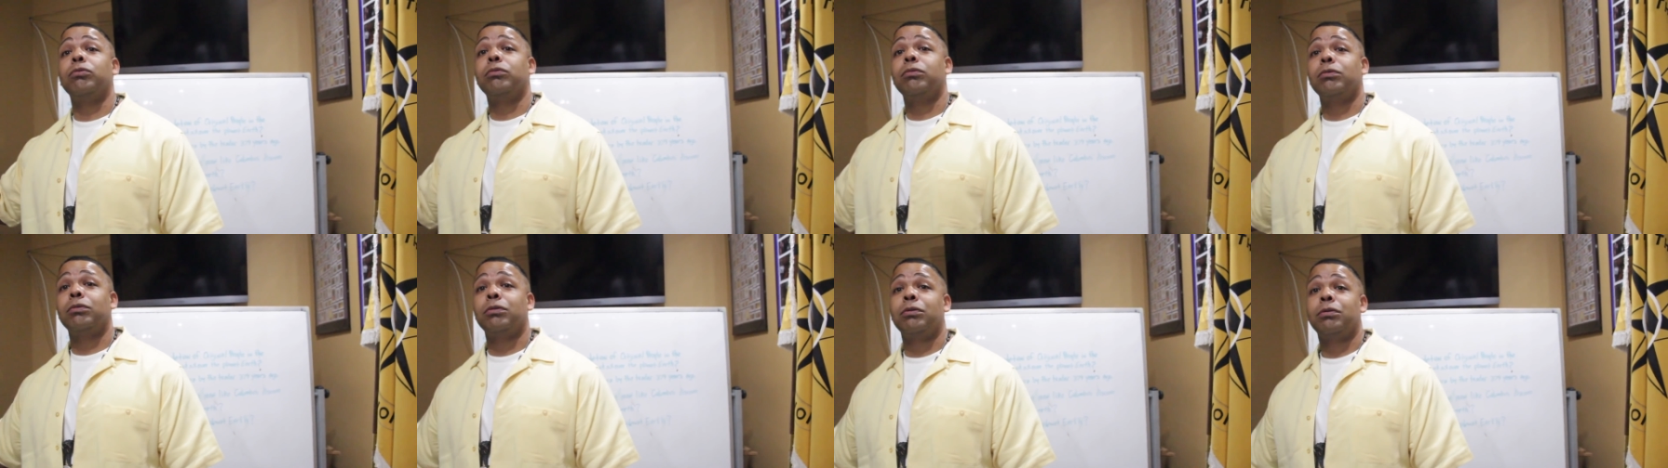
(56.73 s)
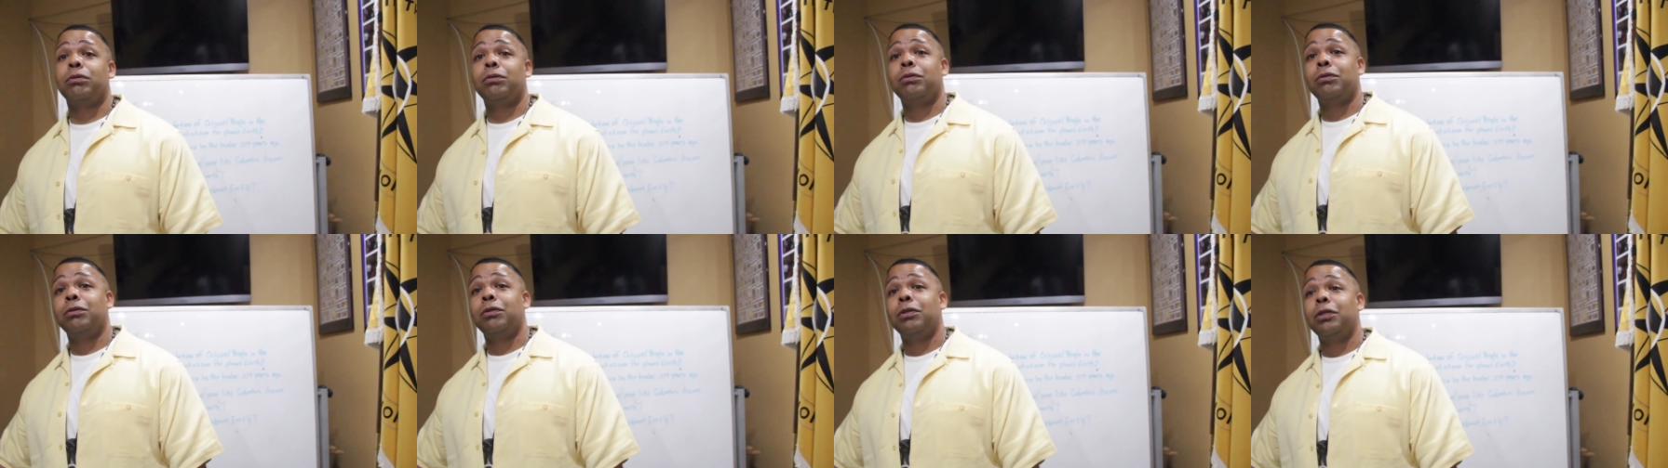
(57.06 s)

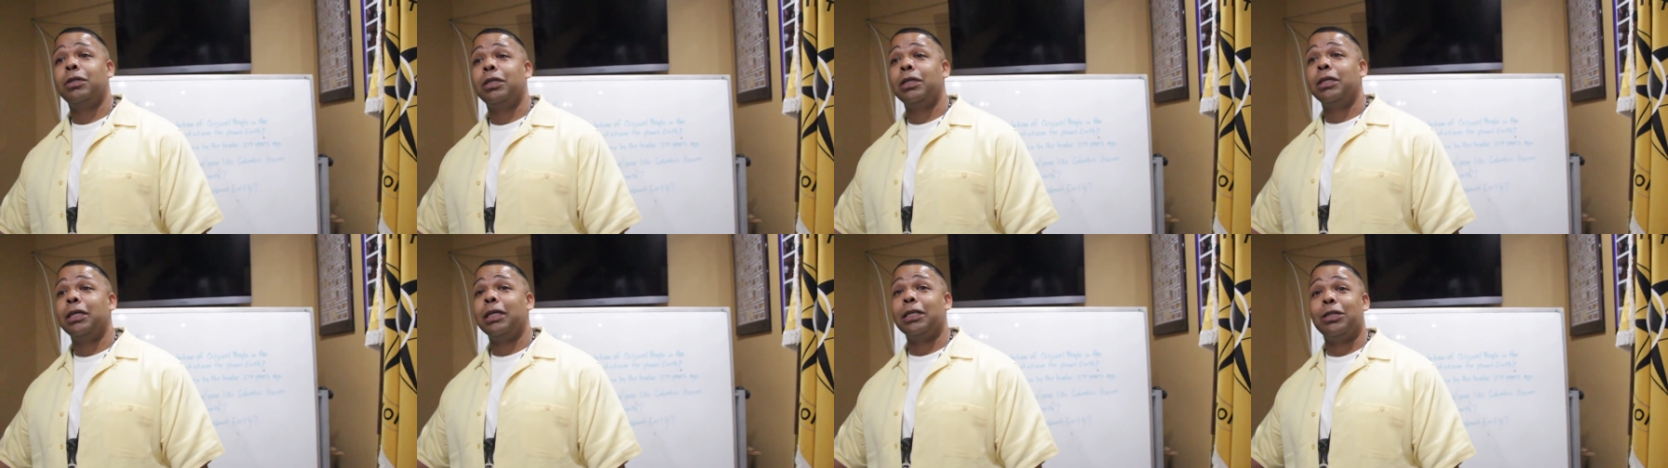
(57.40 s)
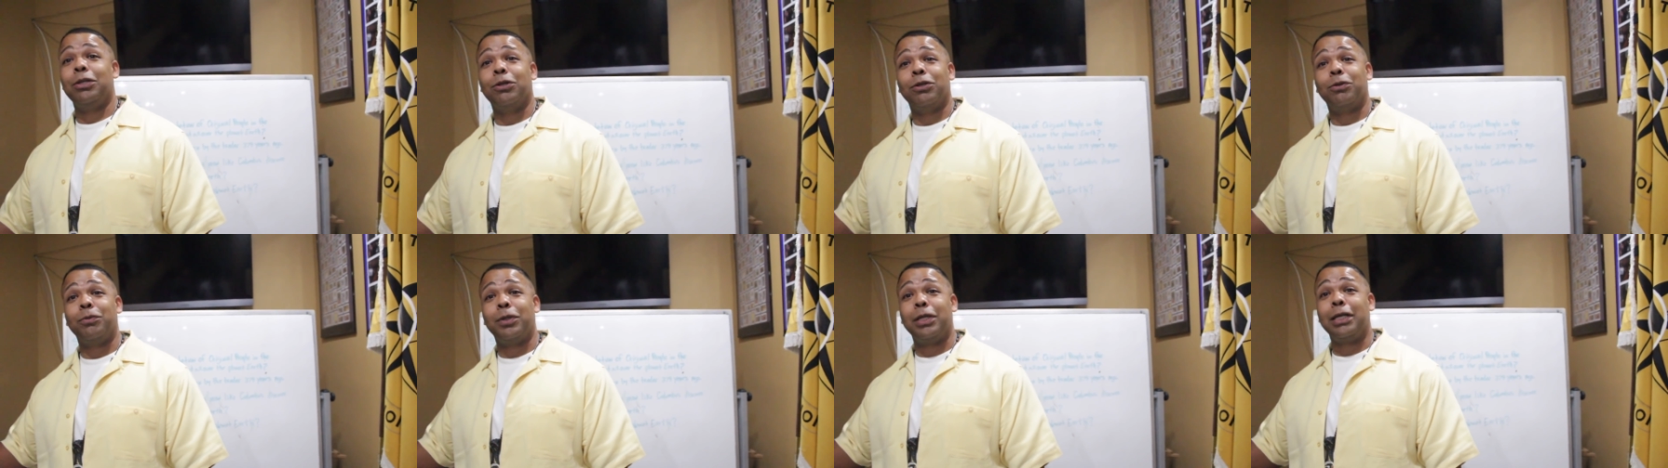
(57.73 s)
Mm-hmm.
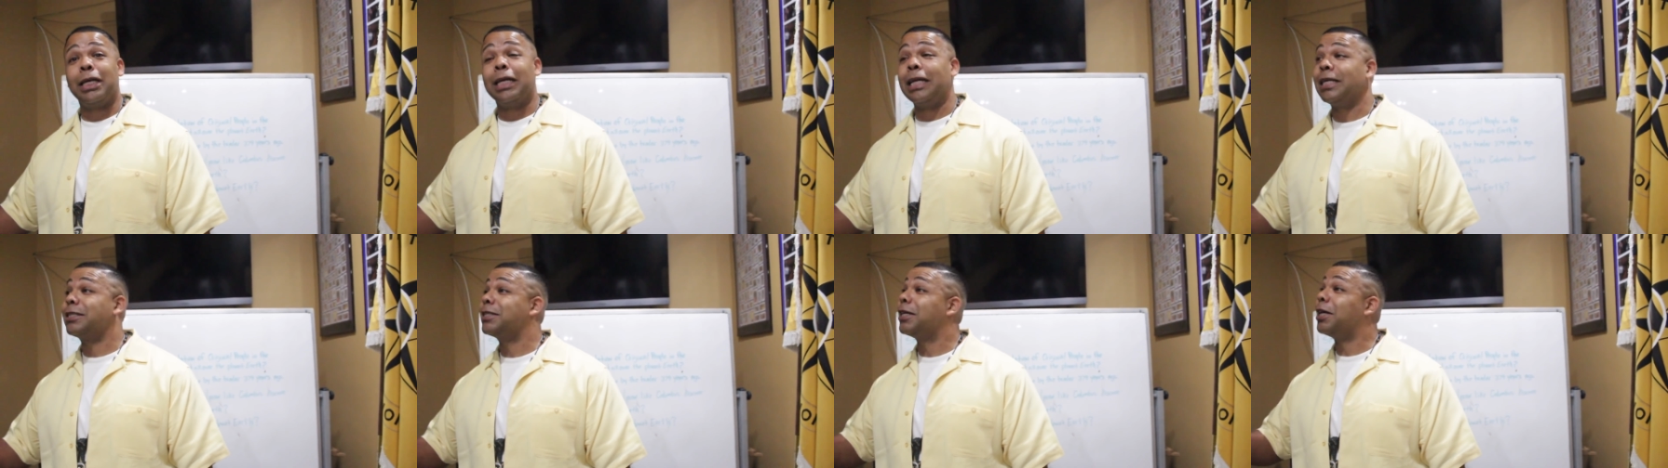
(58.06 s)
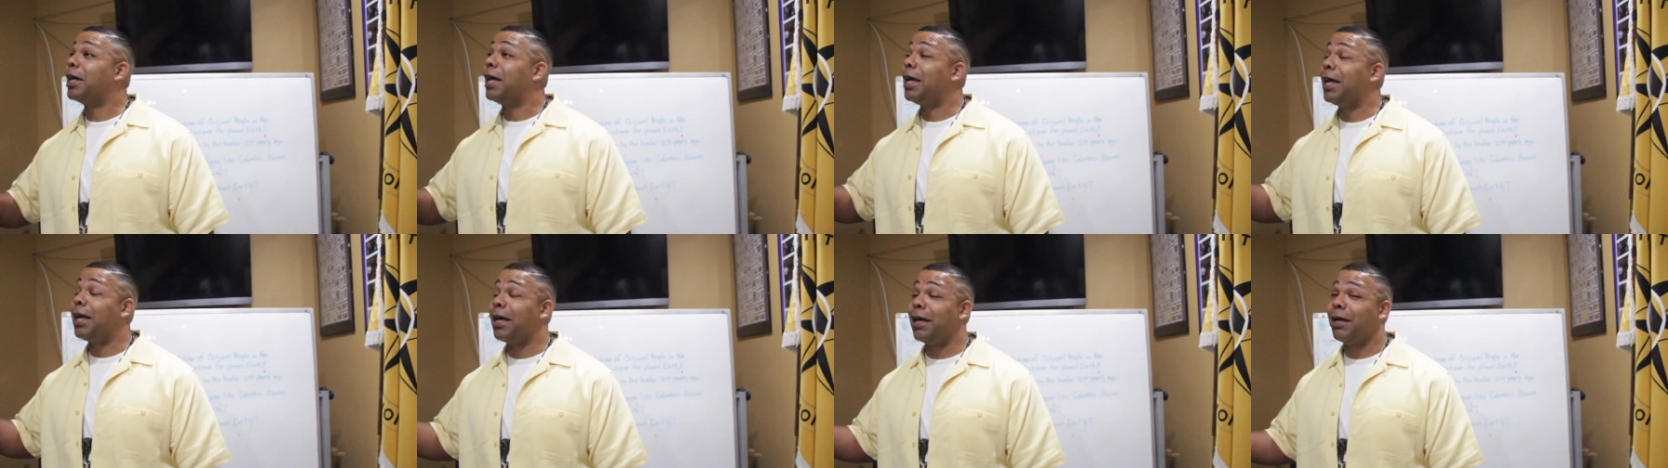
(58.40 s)
You know what I mean? And that's a
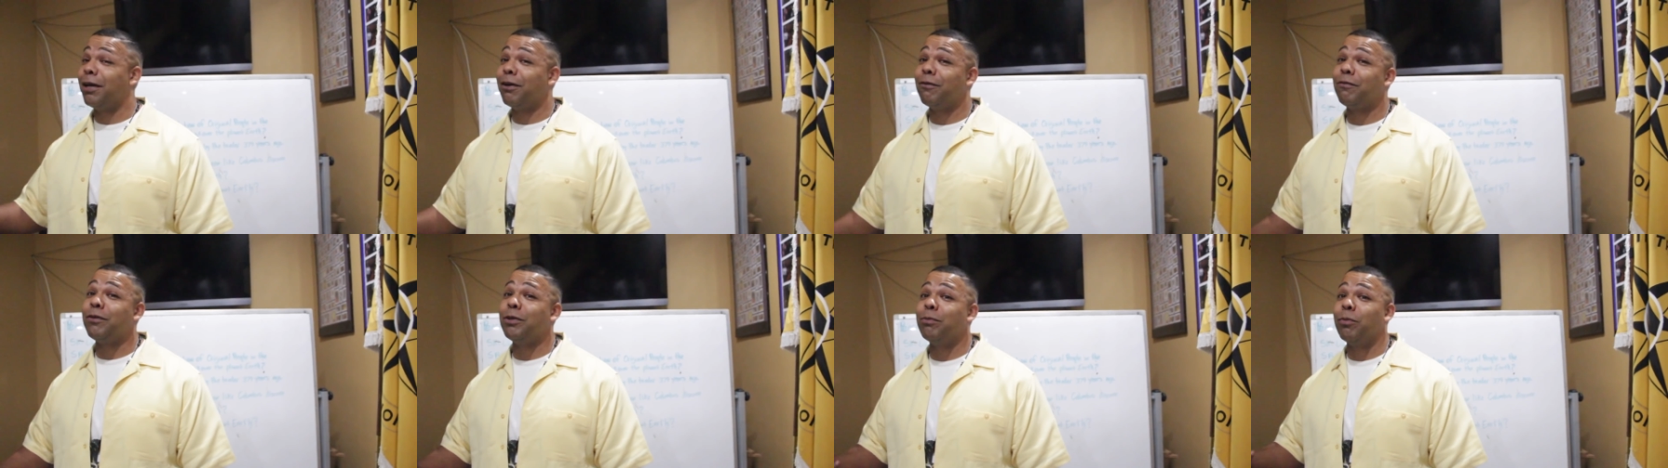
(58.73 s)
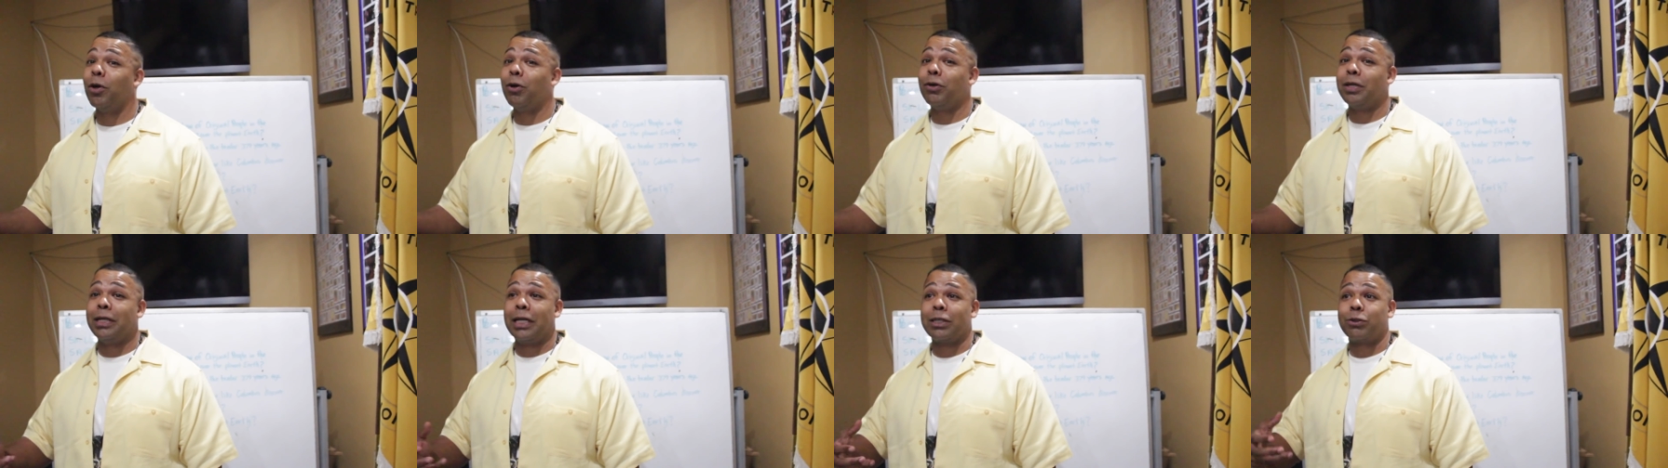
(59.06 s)
heavy burden.